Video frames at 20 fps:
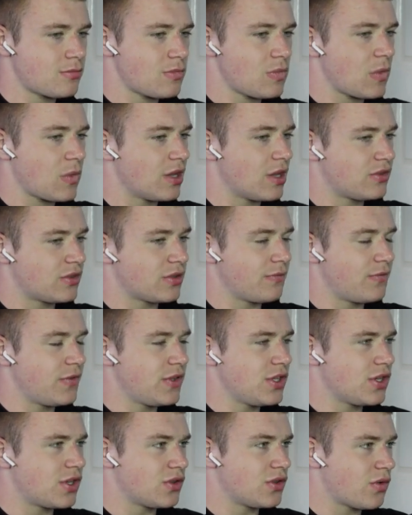And something
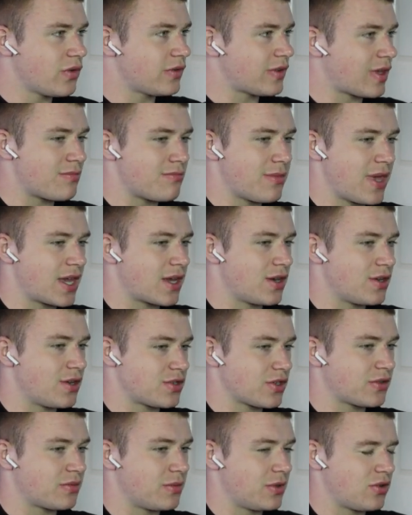you can do is like make an
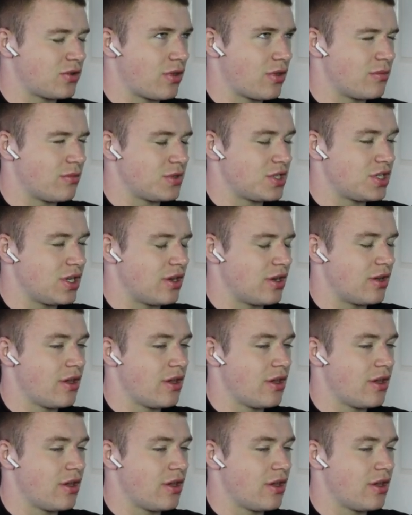adjustment to the machine